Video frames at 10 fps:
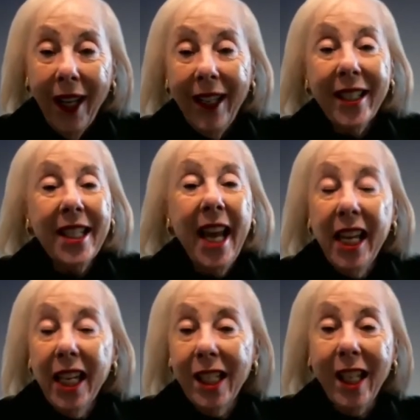It
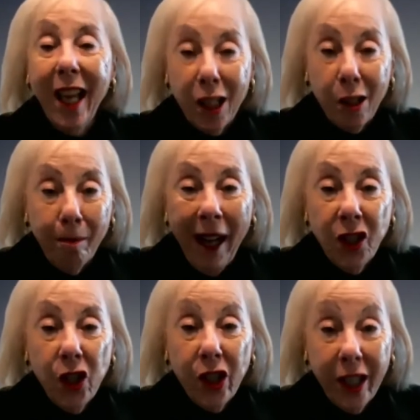takes as
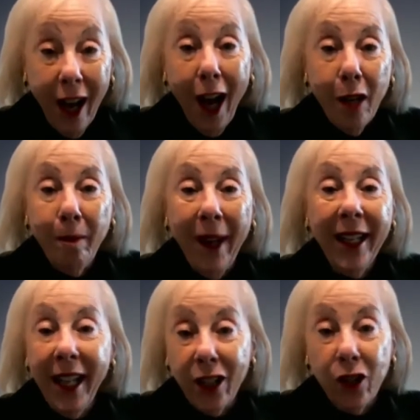much time
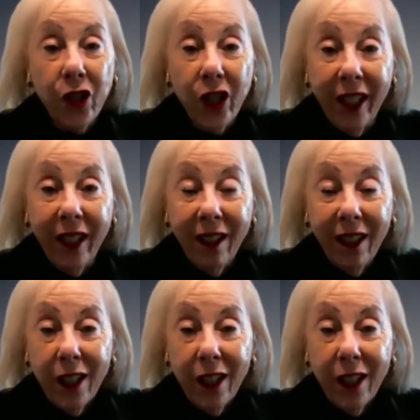and energy